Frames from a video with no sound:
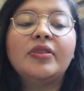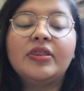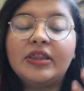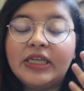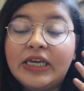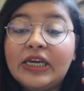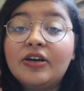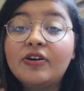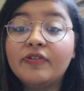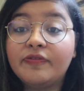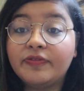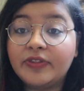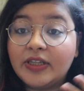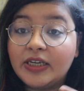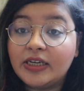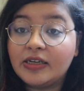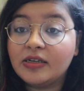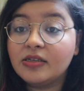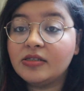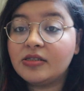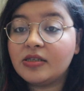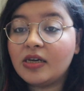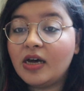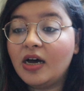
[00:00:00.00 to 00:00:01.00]
think of
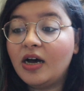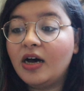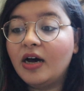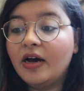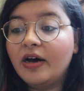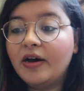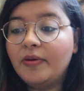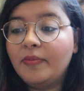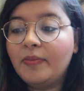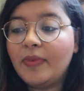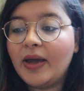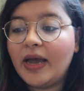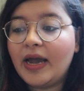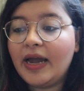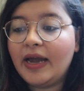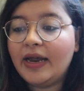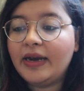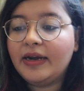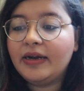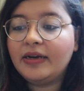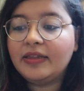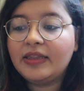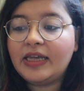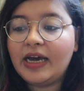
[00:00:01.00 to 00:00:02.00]
things,
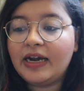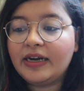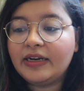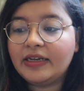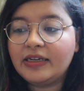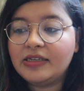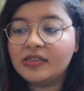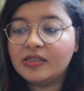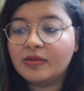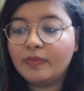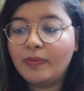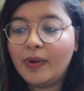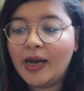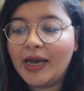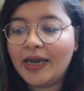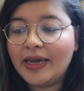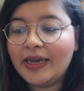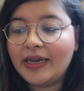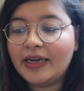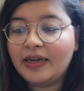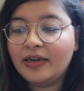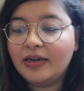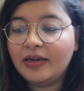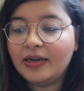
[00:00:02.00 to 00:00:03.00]
and that is
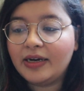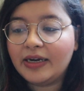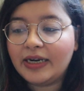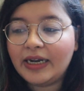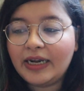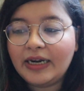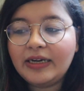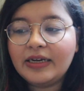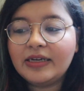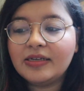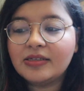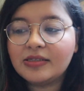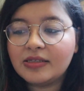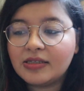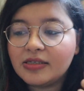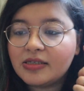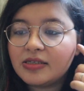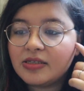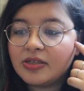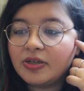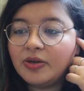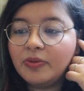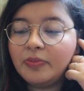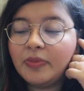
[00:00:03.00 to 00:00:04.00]
my rating
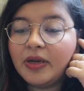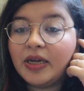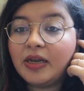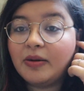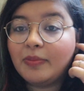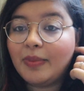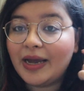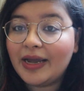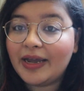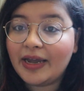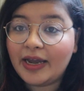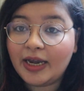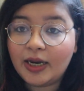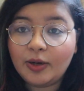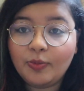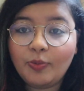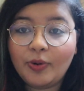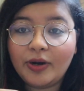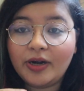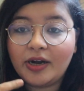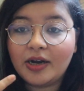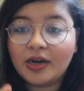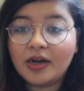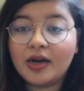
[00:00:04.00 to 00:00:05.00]
system in my head
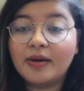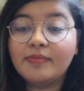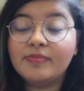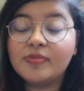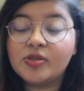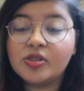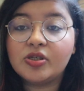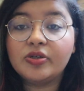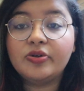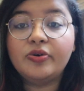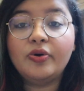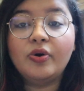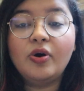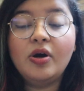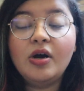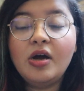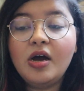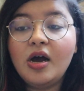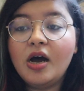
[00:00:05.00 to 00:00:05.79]
when it comes to